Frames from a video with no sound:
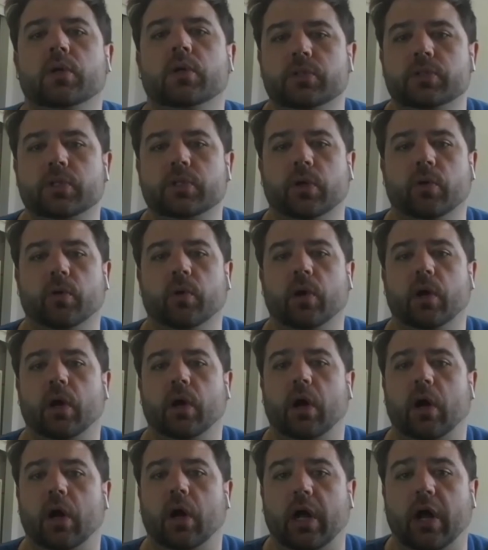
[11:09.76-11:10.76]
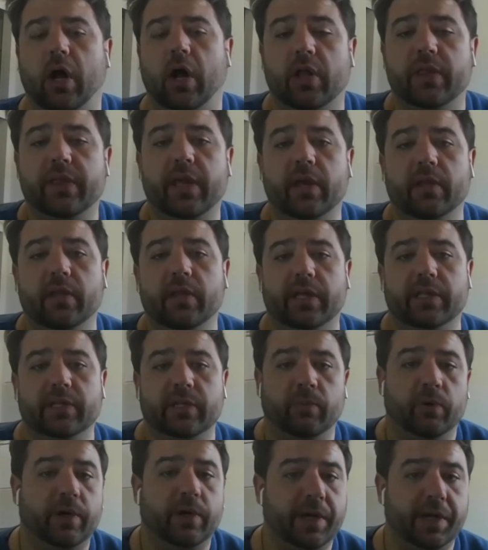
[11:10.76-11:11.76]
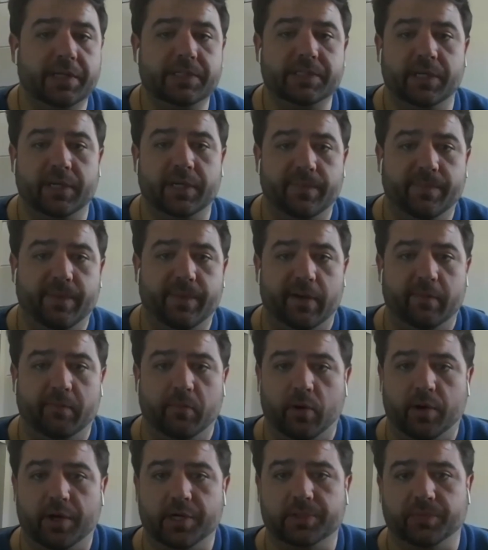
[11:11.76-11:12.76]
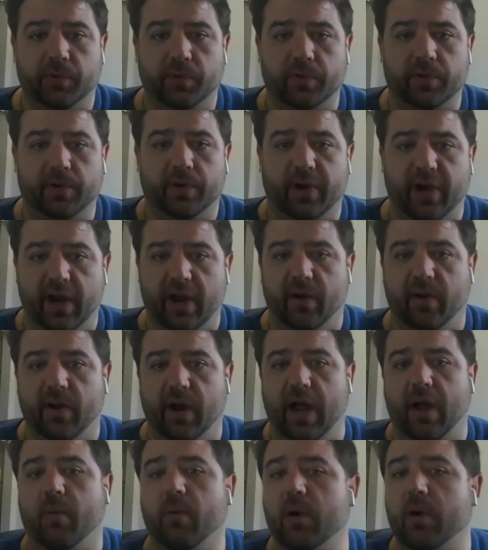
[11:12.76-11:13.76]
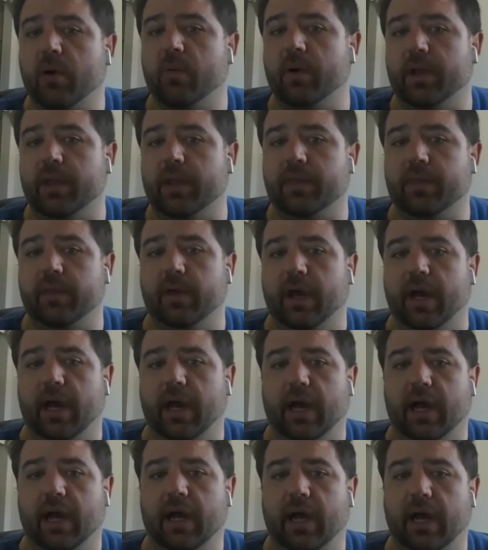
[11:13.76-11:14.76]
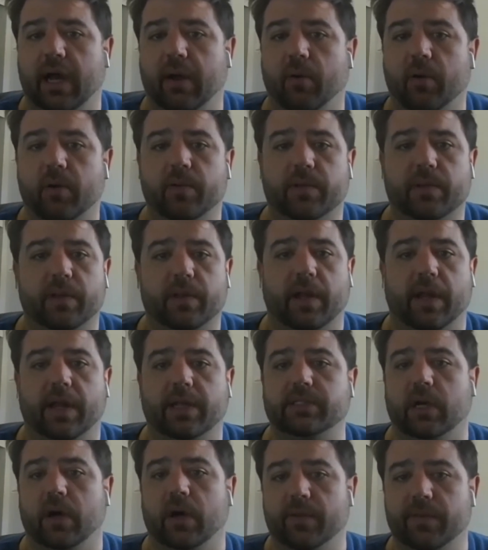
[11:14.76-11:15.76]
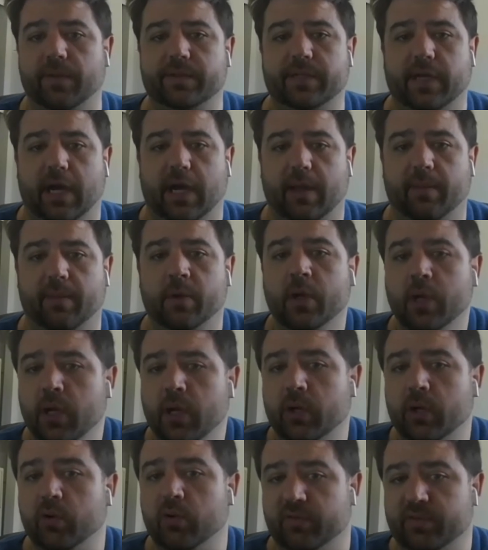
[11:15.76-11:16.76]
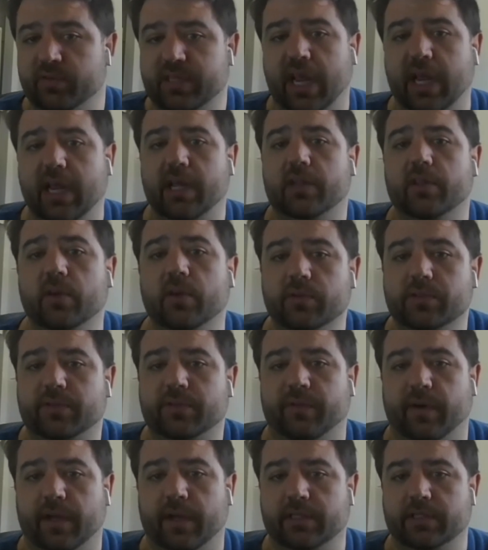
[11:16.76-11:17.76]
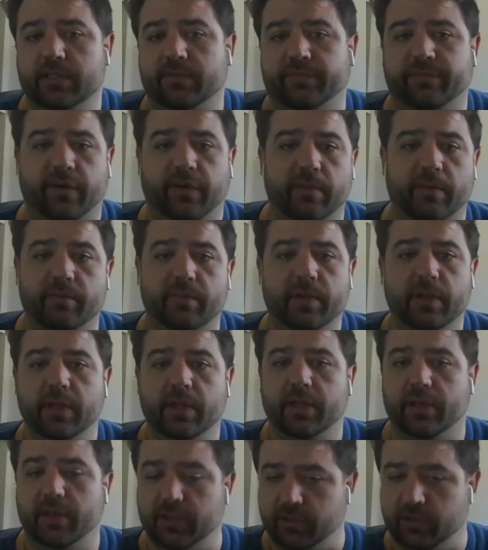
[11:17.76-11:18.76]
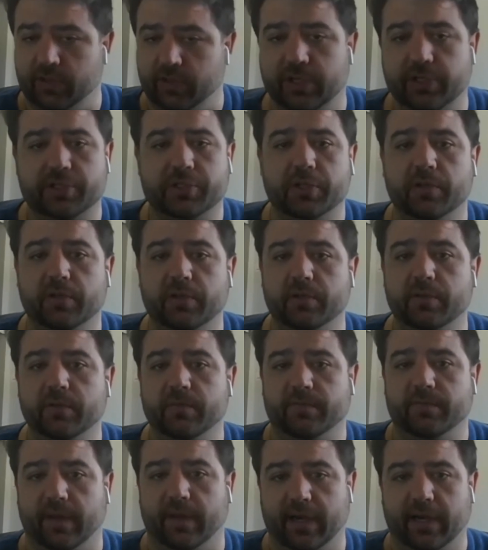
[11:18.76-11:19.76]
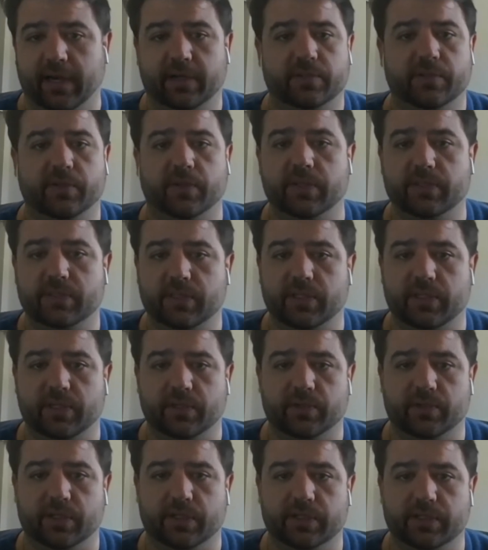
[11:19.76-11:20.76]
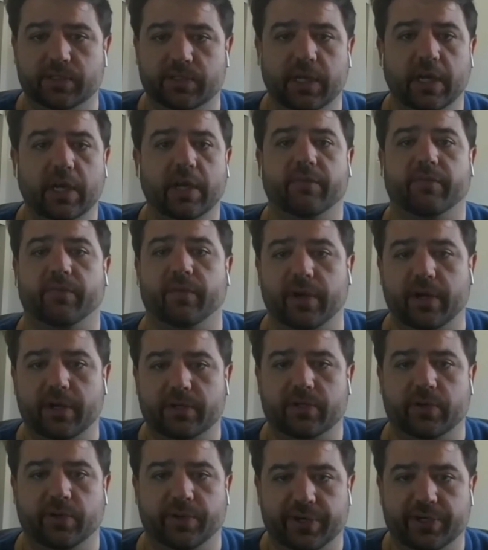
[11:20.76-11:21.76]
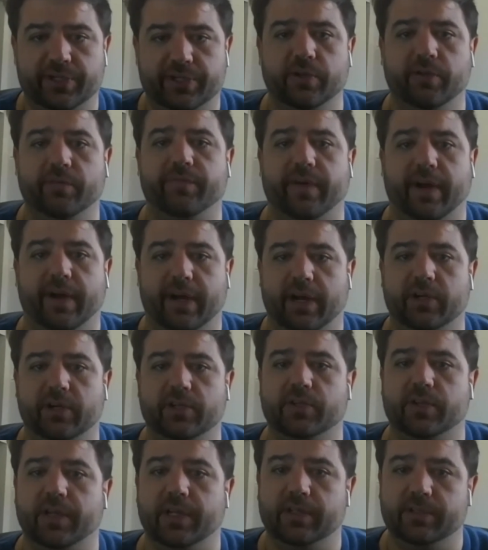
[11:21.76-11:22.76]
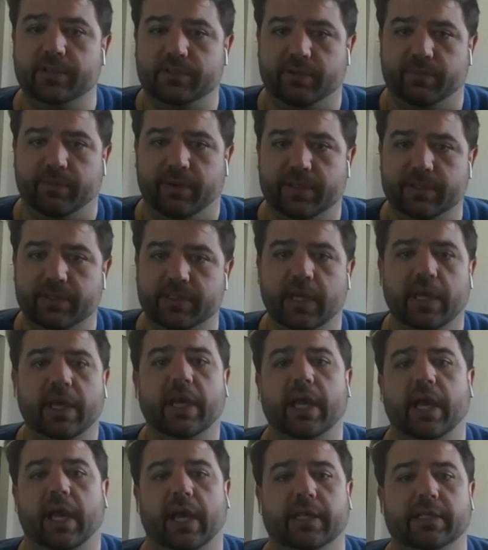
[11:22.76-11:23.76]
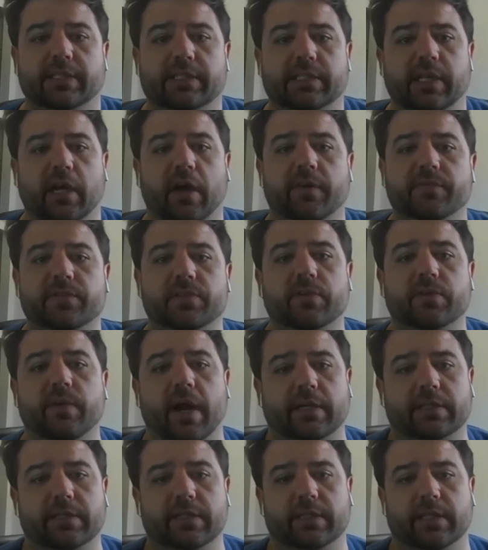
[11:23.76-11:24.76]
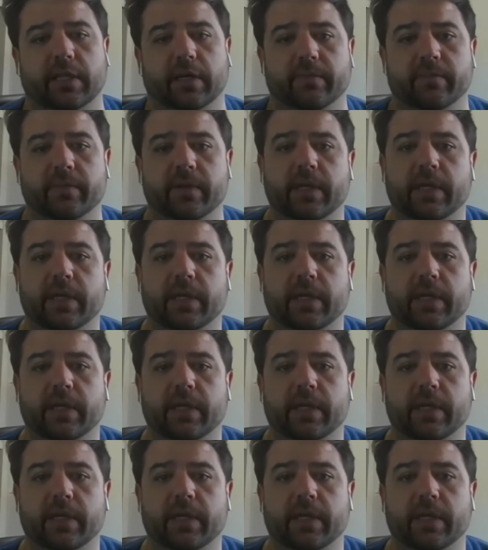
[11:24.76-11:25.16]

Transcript: So on the, working as an independent mortgage broker now, I work with clients all the time who have taken those funds from the traditional financial institutions for traditional financial instruments and self-directed them